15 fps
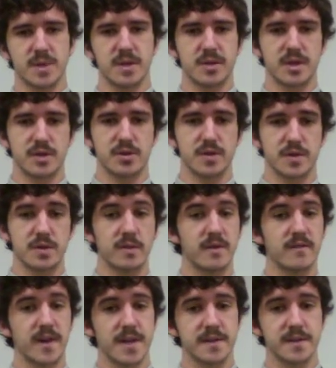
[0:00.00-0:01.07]
conditions, or
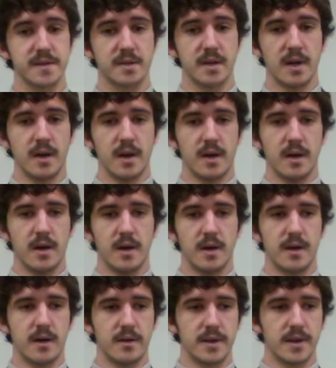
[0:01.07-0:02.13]
events
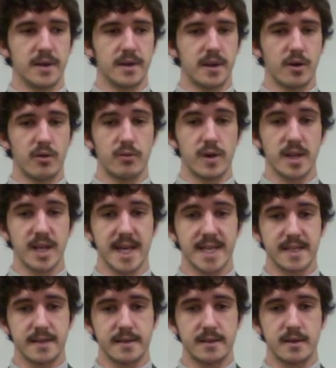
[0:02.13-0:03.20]
that are related,